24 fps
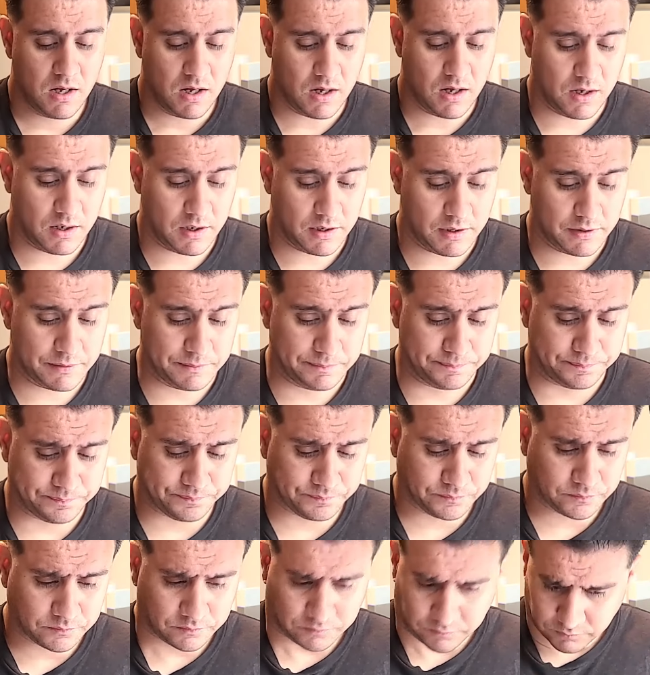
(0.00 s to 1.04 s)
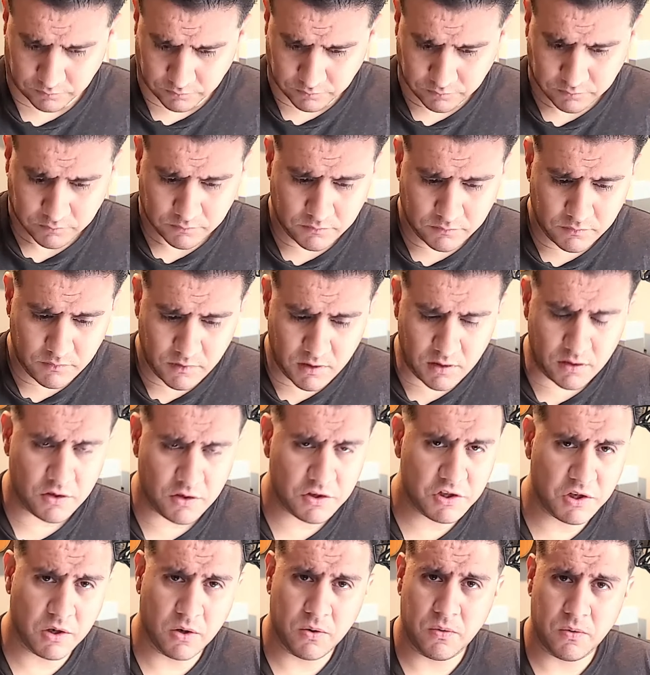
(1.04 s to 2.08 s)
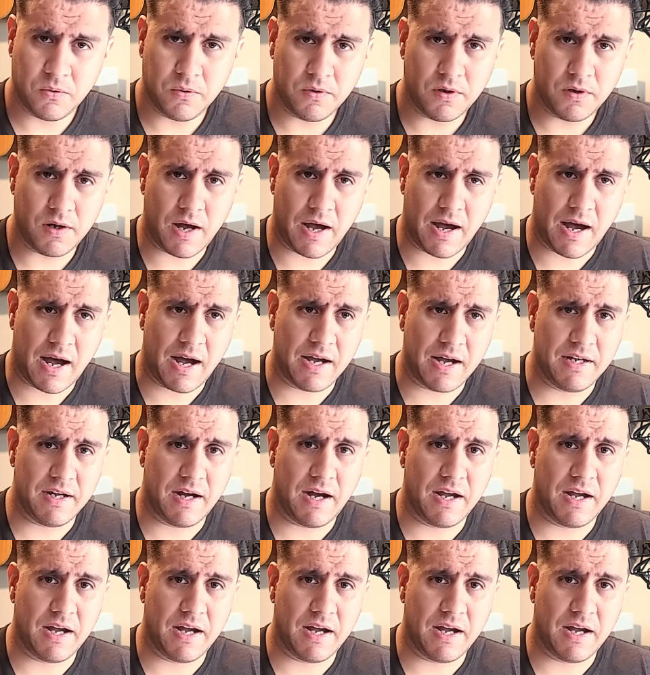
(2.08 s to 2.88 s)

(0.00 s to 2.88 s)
Uh, so I,